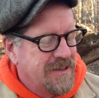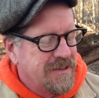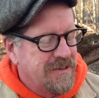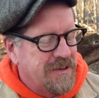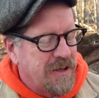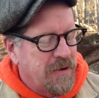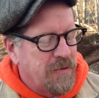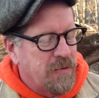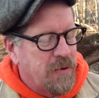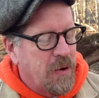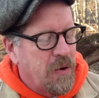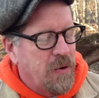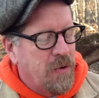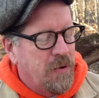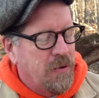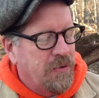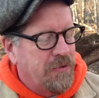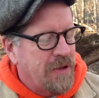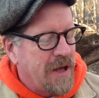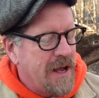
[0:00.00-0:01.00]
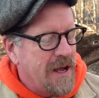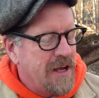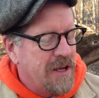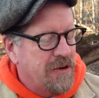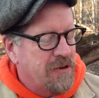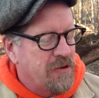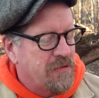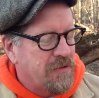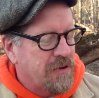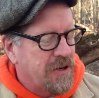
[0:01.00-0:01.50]
They roll head
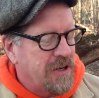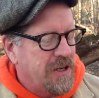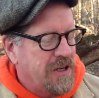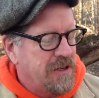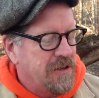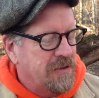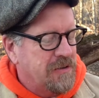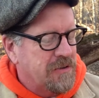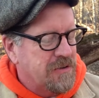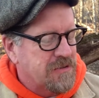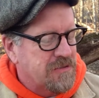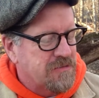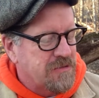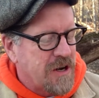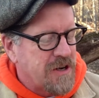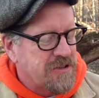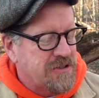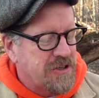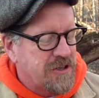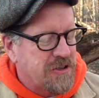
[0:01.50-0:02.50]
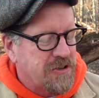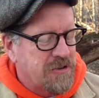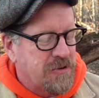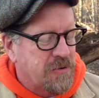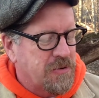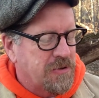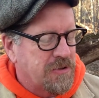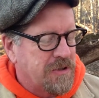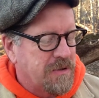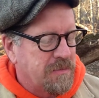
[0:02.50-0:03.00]
over heels, rushing
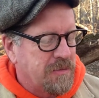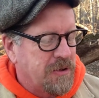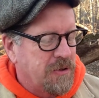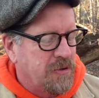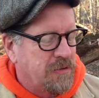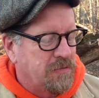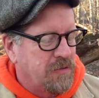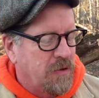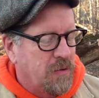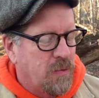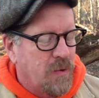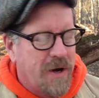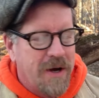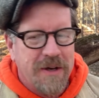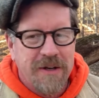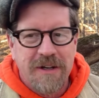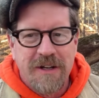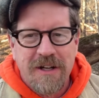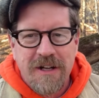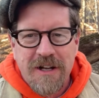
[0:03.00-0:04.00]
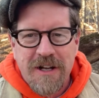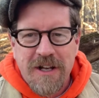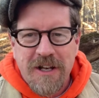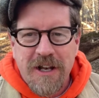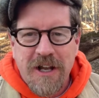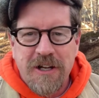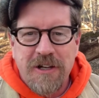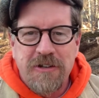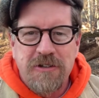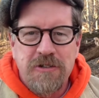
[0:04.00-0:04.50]
toward the beautiful one
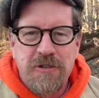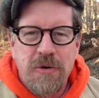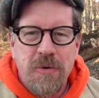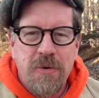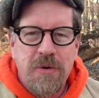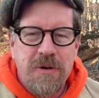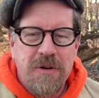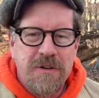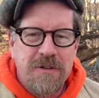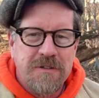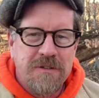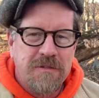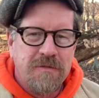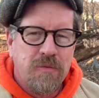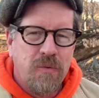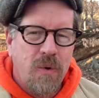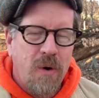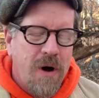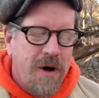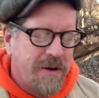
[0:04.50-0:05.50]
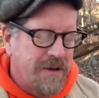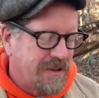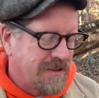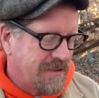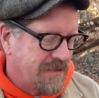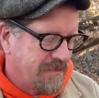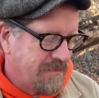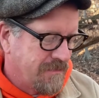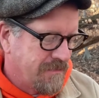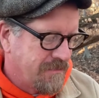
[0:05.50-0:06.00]
like a torrent of water.
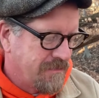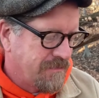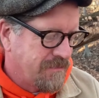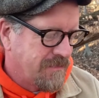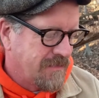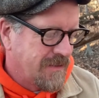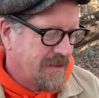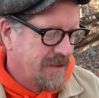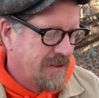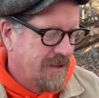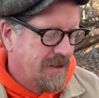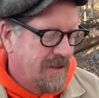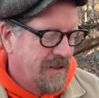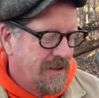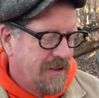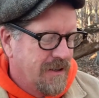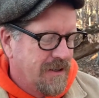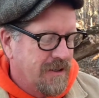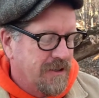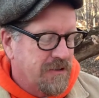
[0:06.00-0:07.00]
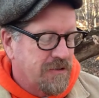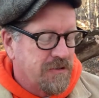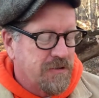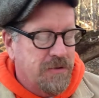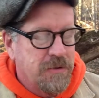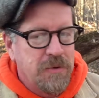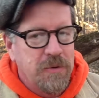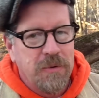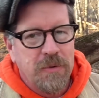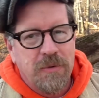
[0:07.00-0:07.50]
In
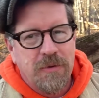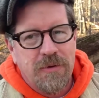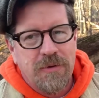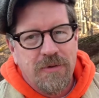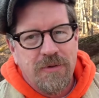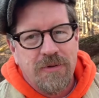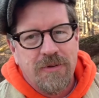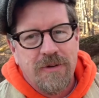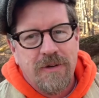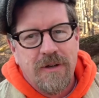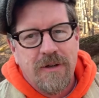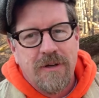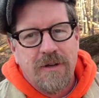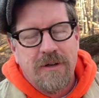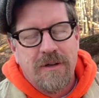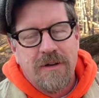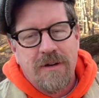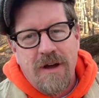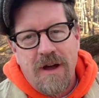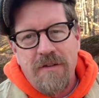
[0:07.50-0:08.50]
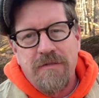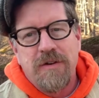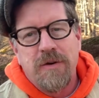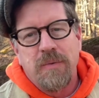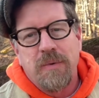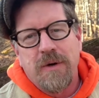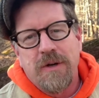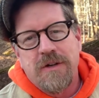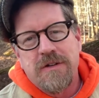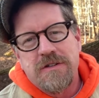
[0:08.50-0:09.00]
truth,
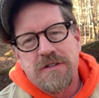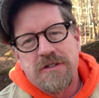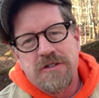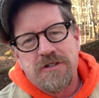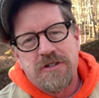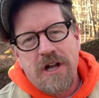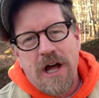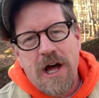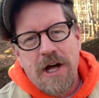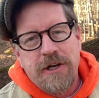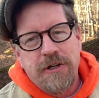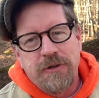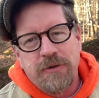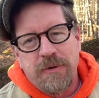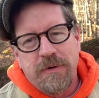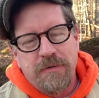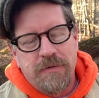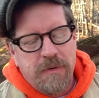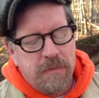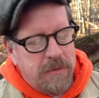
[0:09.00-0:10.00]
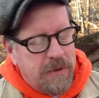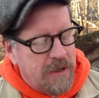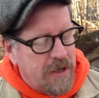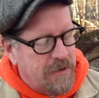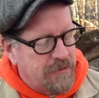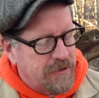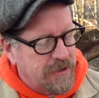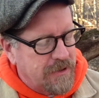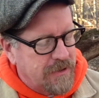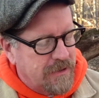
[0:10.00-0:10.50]
everyone is a shadow of the
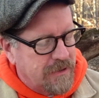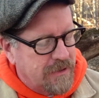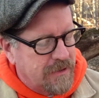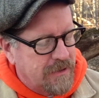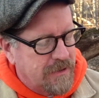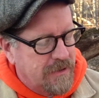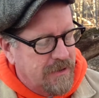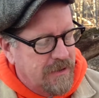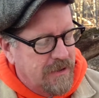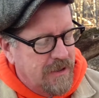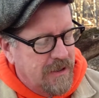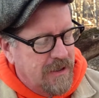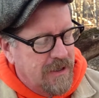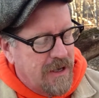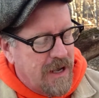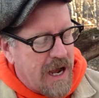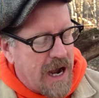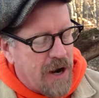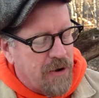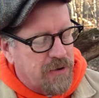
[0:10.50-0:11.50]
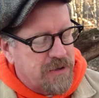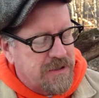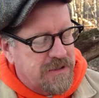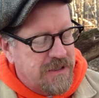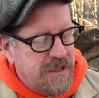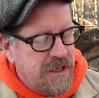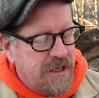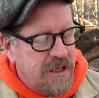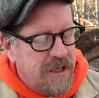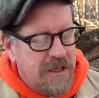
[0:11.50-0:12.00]
beloved. Our
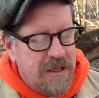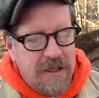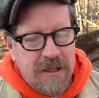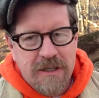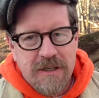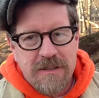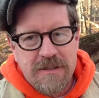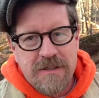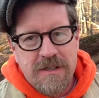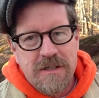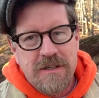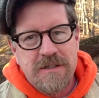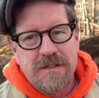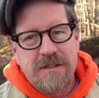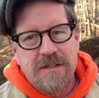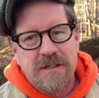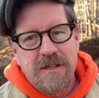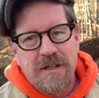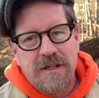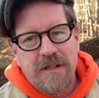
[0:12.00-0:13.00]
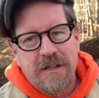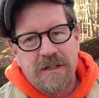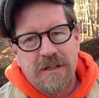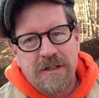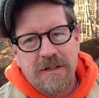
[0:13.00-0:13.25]
seeking is his seeking.